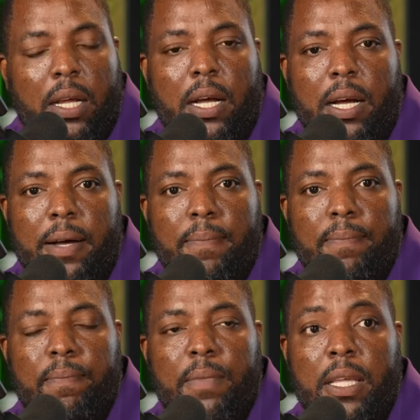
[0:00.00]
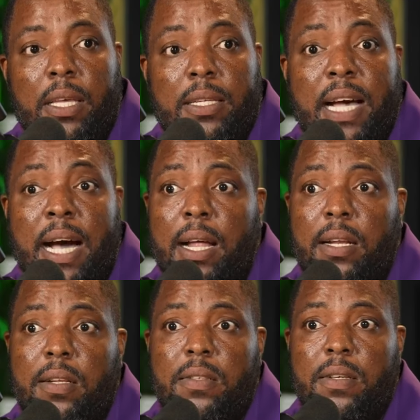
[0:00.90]
Um, he's
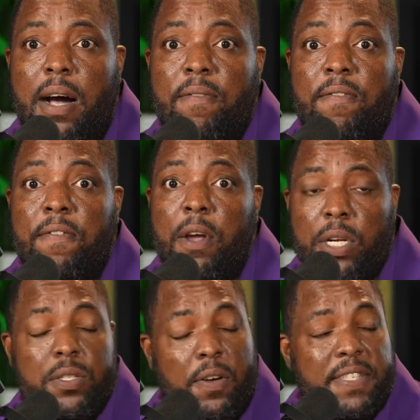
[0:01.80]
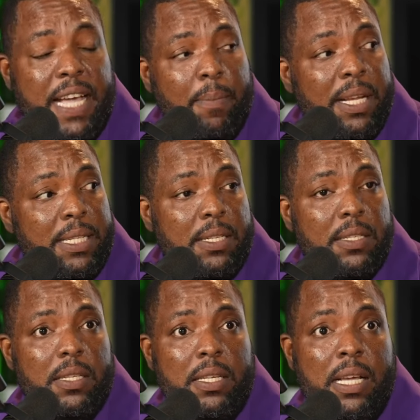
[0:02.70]
had a very tough time at
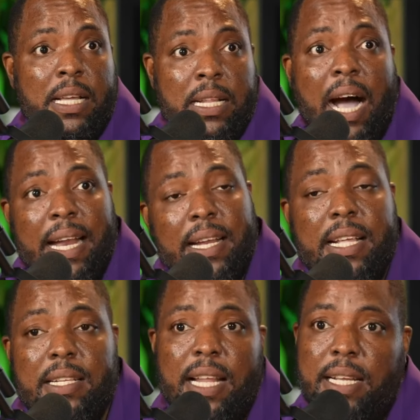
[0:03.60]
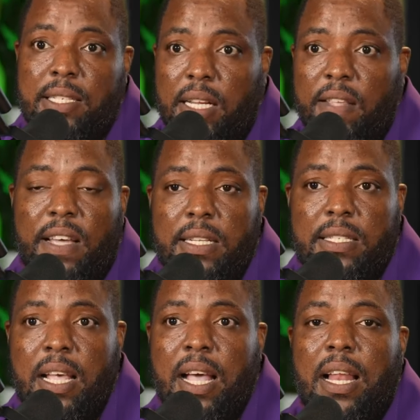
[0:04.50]
it at the international
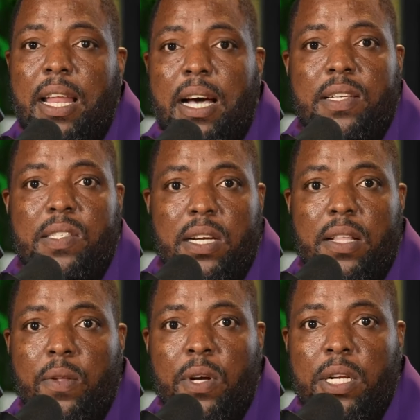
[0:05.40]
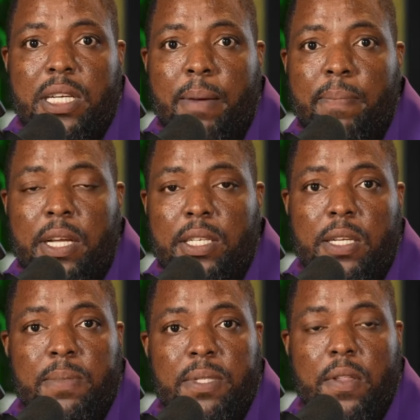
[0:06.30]
events last year at the World
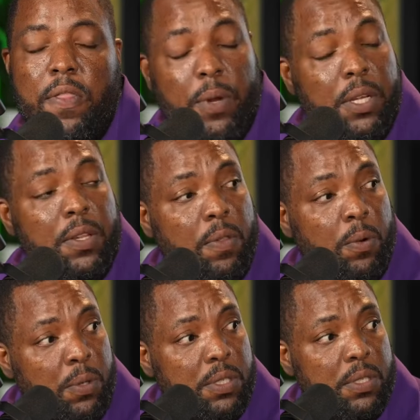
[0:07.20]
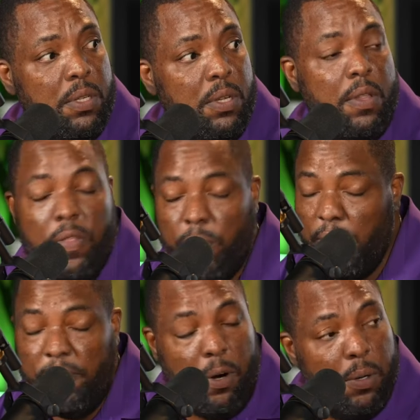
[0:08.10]
Championships, three throws
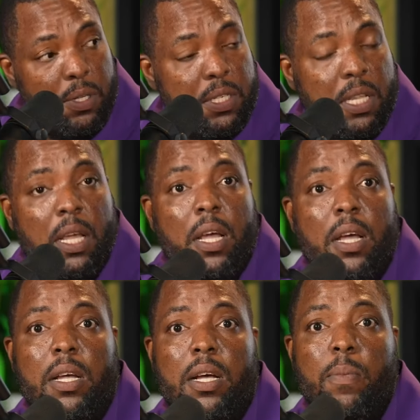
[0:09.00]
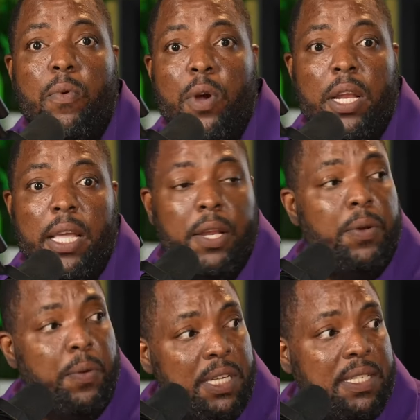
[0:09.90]
three falls. Yeah. Um, World
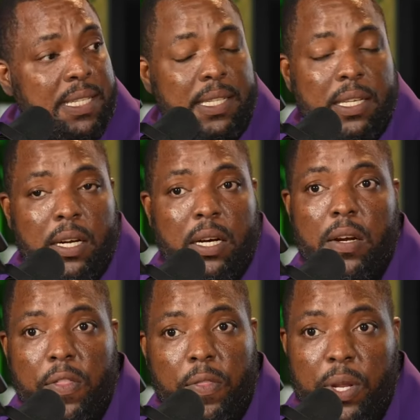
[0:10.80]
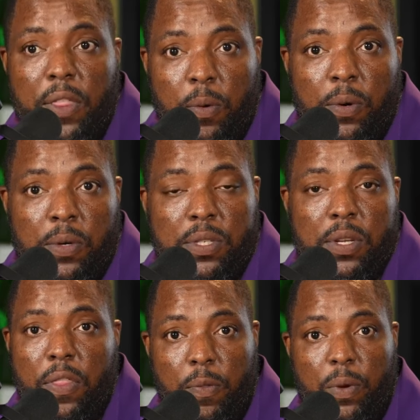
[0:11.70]
Indoors this year, three throws,
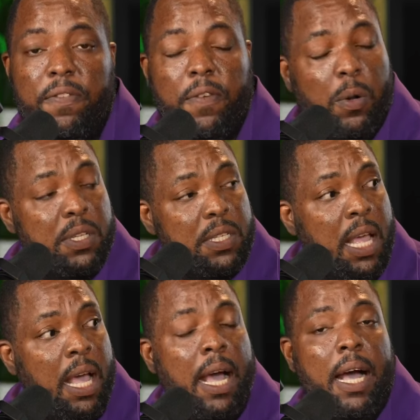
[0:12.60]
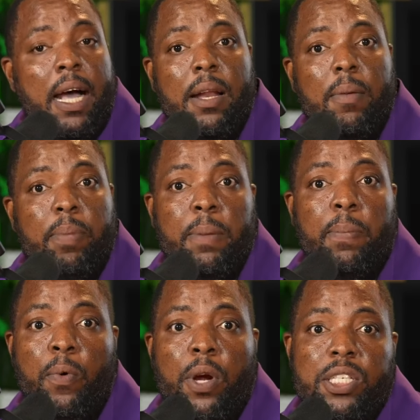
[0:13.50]
three falls. And
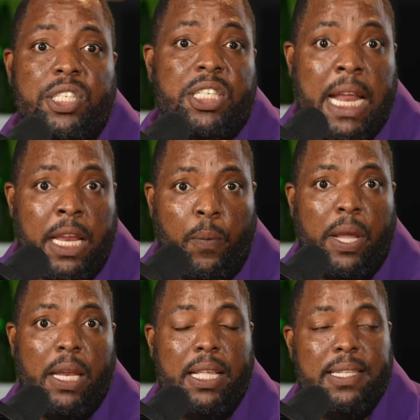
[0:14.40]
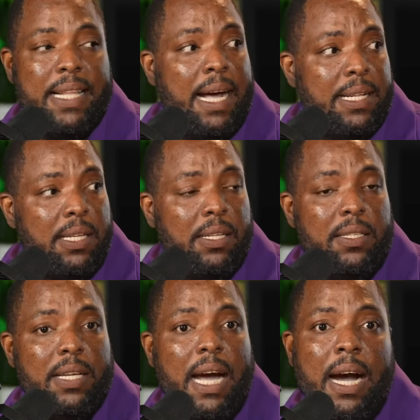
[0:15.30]
people were genuinely
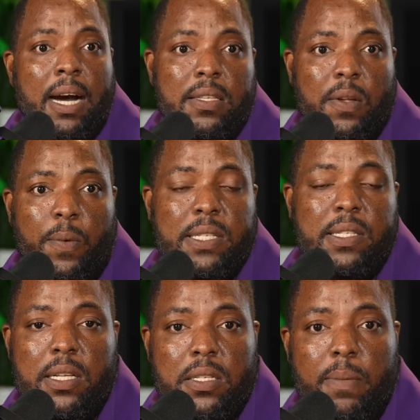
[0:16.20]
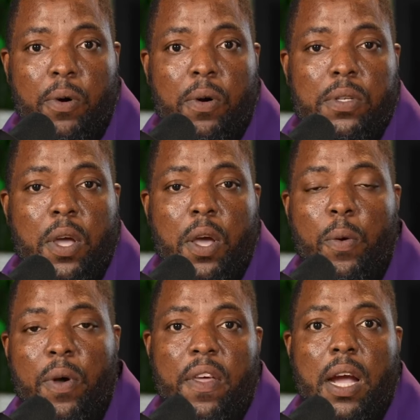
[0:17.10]
starting to ask questions about
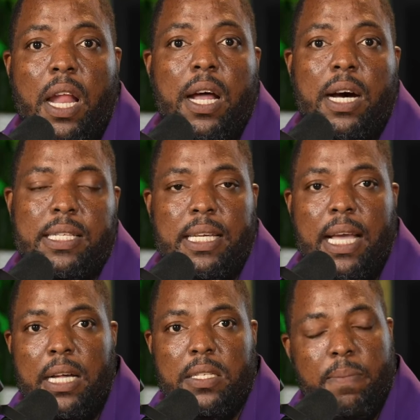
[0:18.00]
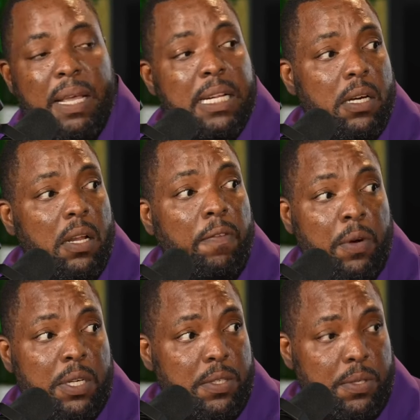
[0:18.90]
whether or not he has the mental
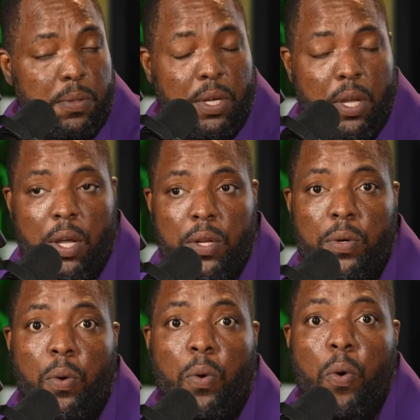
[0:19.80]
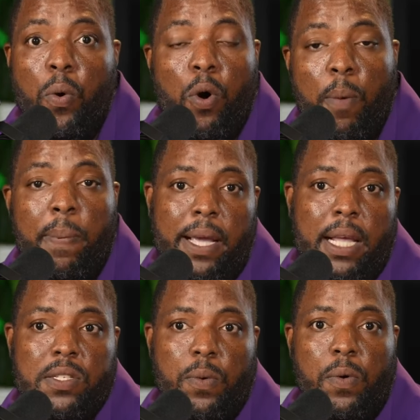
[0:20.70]
fortitude to go up
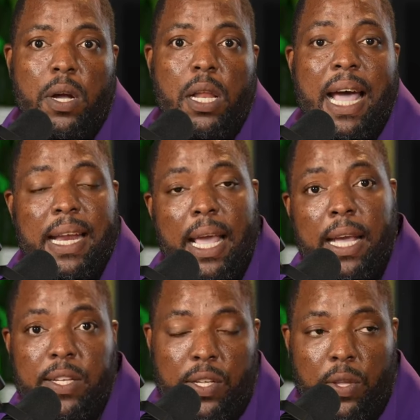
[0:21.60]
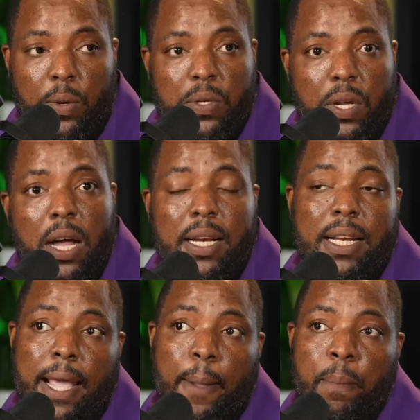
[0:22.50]
against the world and execute on the day.